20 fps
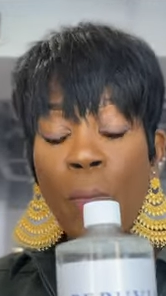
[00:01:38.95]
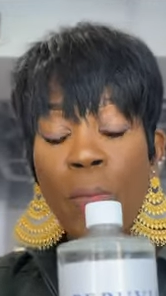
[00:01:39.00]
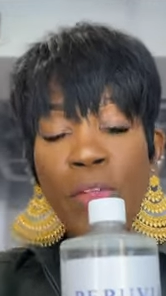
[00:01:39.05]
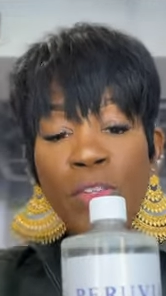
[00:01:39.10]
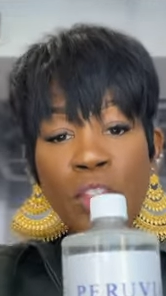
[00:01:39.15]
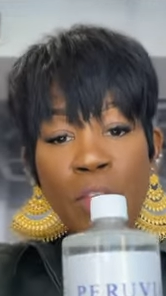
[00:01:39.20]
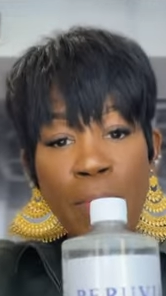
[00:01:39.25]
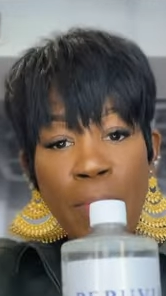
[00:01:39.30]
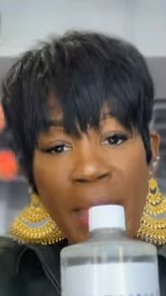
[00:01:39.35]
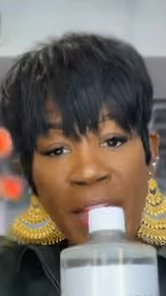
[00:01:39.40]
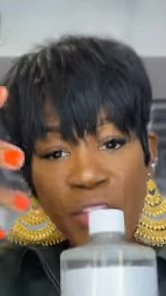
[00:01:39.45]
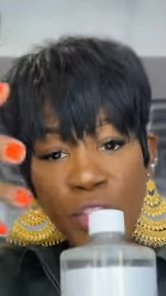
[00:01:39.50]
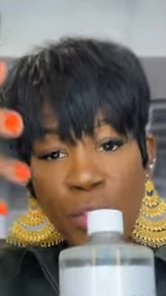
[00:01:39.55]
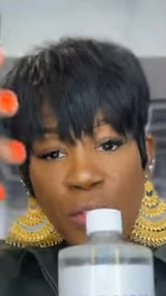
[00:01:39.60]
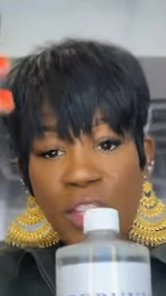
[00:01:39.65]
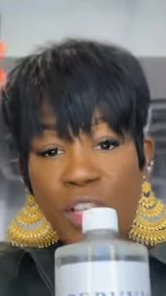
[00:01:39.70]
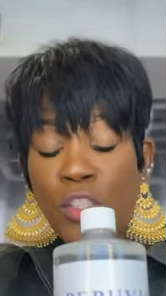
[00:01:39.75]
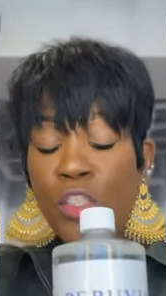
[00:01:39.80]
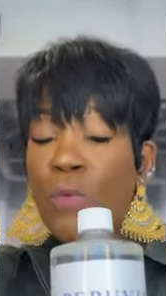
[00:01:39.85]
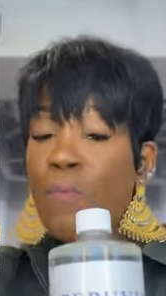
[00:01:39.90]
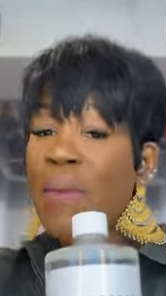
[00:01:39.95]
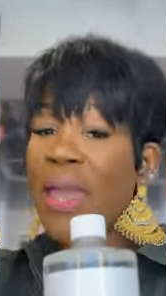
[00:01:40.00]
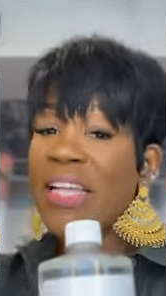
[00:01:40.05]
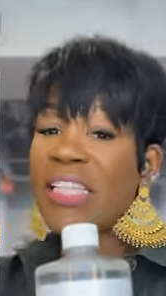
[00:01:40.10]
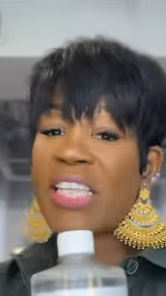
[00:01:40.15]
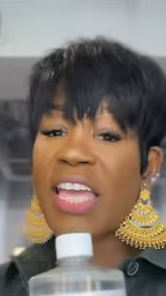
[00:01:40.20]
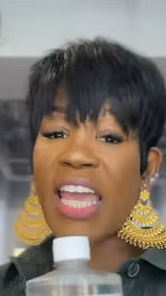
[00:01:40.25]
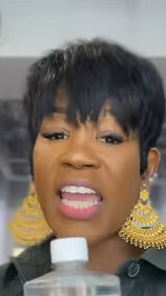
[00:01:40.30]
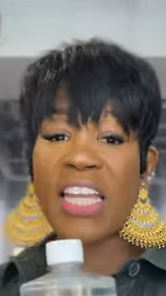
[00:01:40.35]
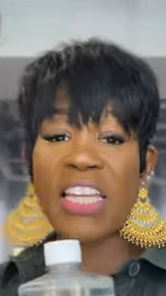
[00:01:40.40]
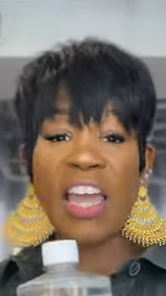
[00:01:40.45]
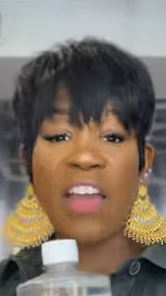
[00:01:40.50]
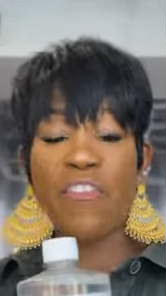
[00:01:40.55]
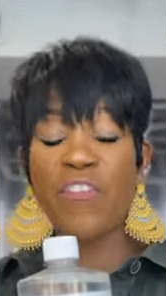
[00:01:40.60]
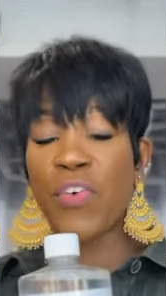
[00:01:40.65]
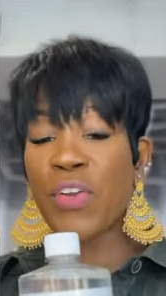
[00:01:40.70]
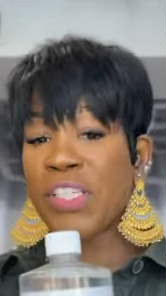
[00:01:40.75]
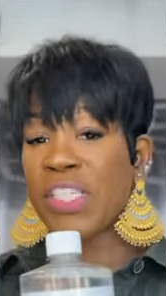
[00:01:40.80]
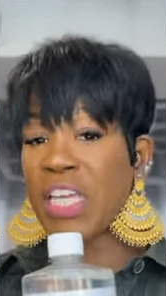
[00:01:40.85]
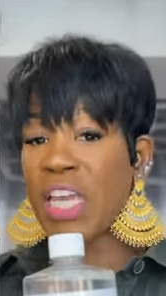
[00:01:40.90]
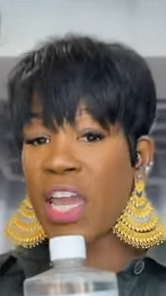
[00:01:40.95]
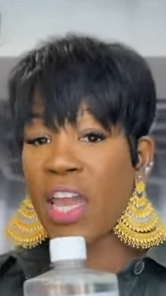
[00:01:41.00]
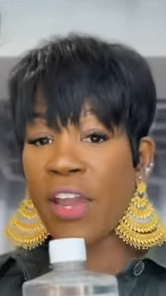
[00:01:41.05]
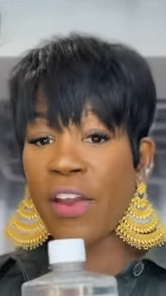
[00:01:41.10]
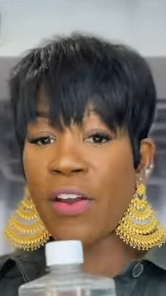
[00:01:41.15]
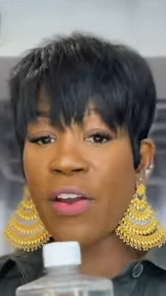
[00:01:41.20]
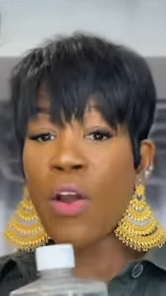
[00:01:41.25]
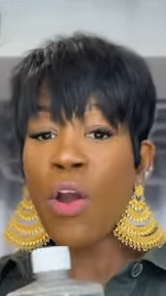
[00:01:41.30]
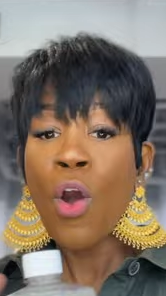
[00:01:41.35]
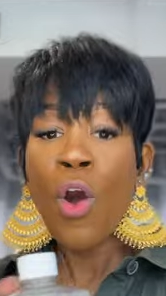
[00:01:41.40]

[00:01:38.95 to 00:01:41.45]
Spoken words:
to make sure that you maintain that frizzy hair